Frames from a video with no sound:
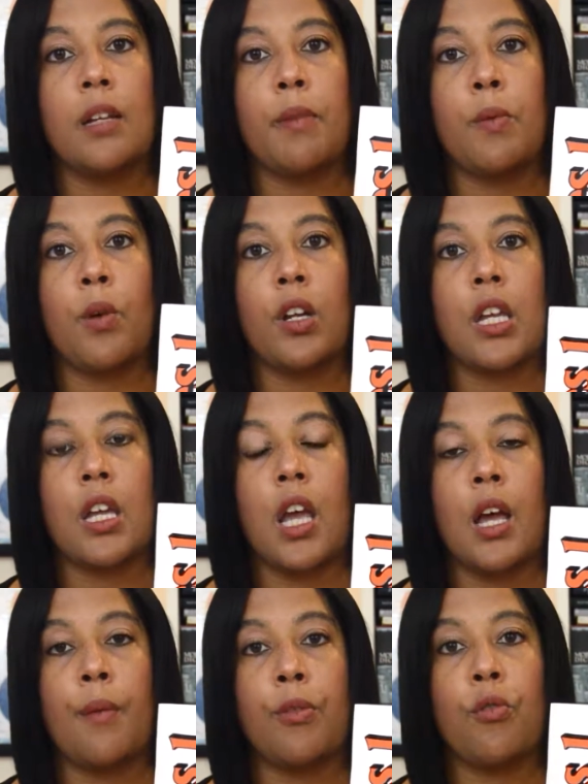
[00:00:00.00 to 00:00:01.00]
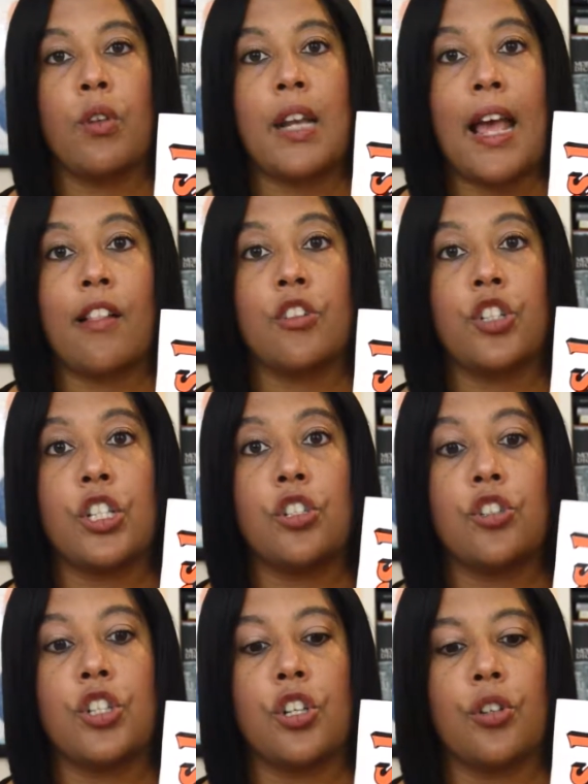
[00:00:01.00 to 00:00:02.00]
to be working through
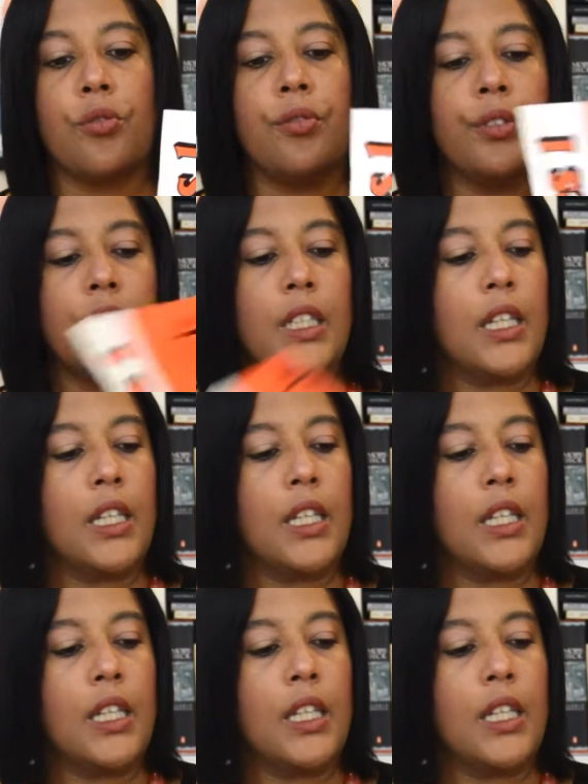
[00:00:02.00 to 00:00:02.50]
Analogies 2.